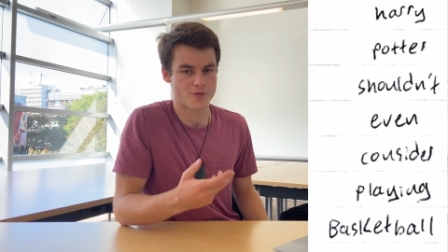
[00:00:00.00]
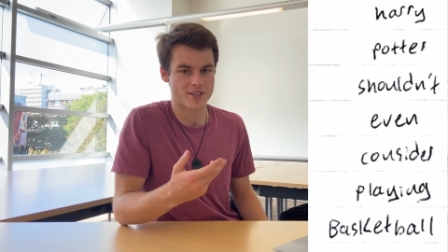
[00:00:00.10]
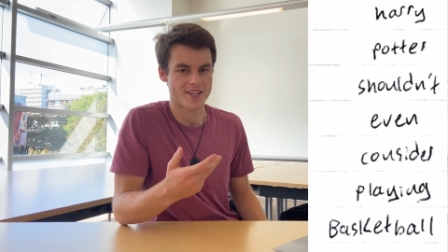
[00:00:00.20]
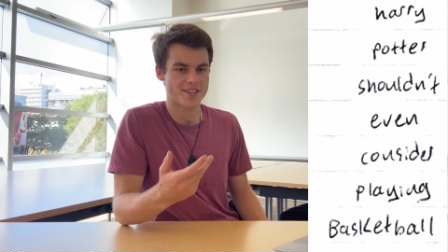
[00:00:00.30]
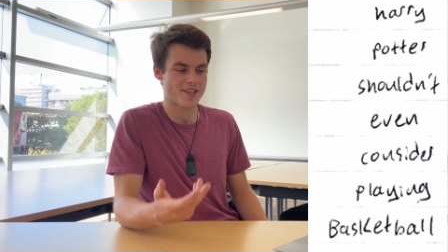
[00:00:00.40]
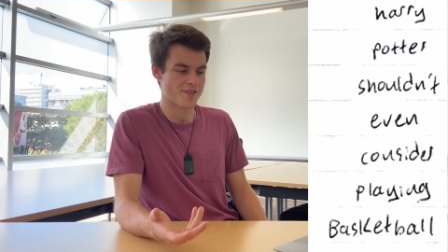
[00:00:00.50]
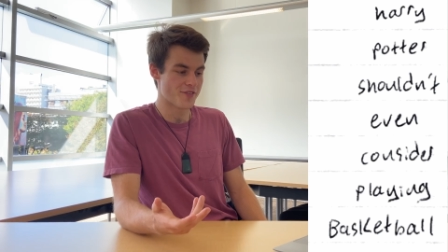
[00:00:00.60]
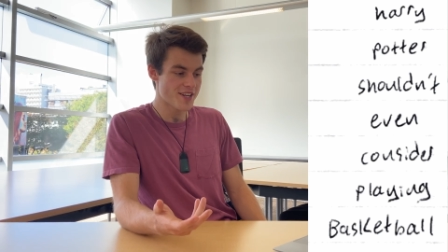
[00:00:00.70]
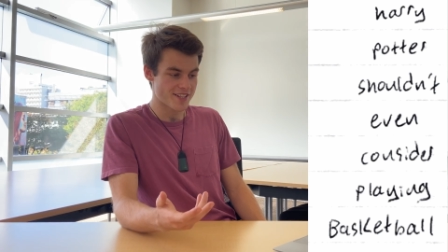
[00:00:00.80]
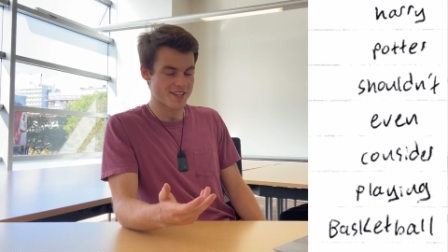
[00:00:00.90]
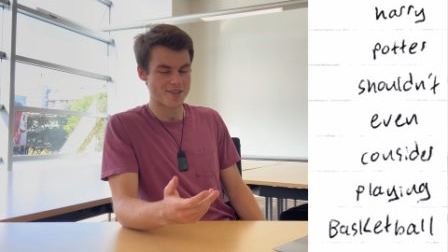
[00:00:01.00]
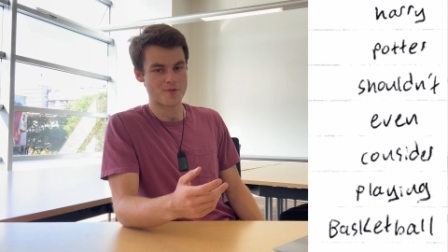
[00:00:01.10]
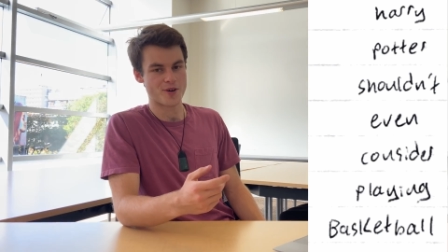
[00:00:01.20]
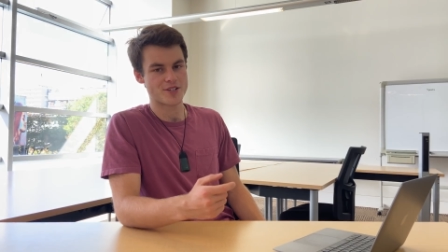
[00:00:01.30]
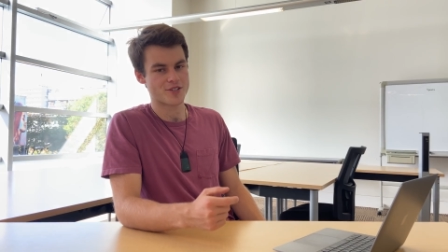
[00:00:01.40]
a really convenient
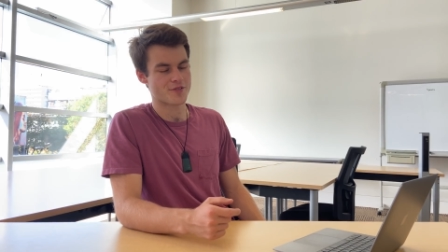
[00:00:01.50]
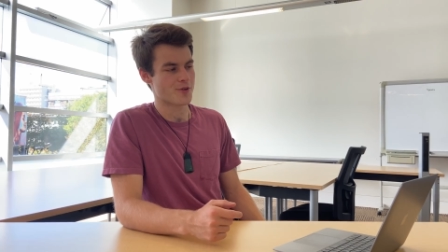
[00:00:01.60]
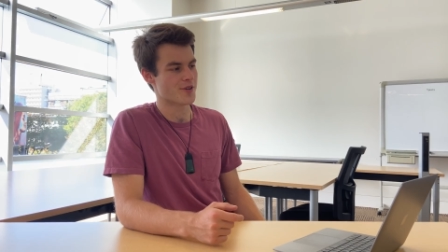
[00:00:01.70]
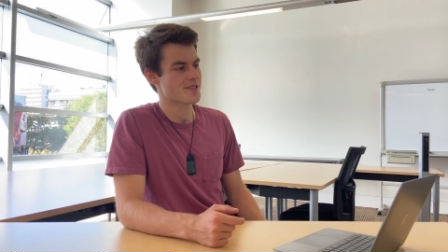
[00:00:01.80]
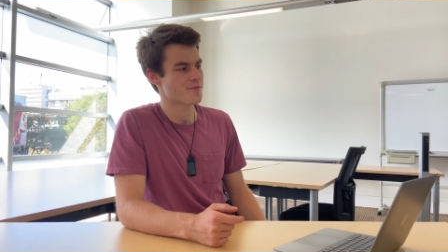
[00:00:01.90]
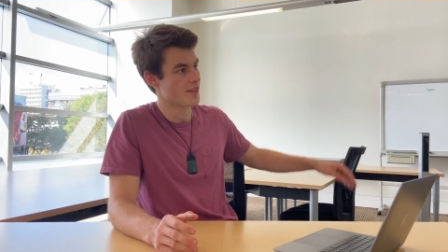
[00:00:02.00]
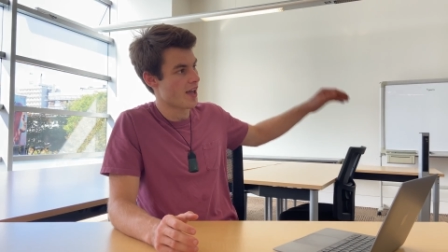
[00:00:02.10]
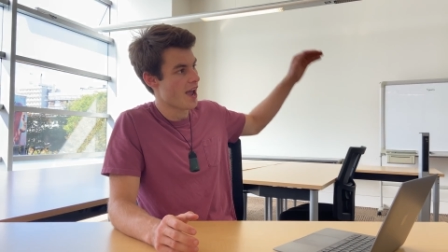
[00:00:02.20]
enumeration, of course. The